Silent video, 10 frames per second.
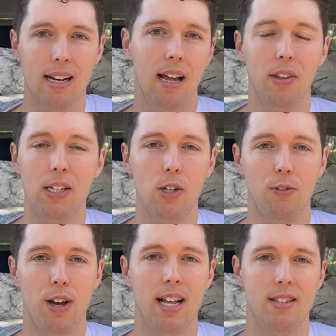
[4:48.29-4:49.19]
nothing too
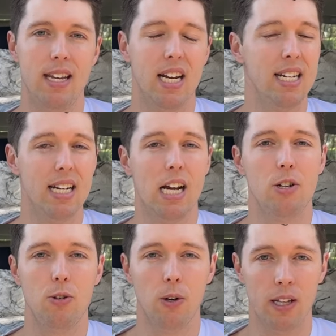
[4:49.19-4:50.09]
fancy, and I didn't
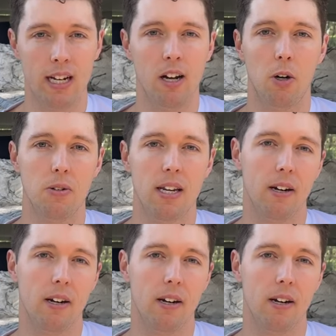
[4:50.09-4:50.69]
actually drill any holes here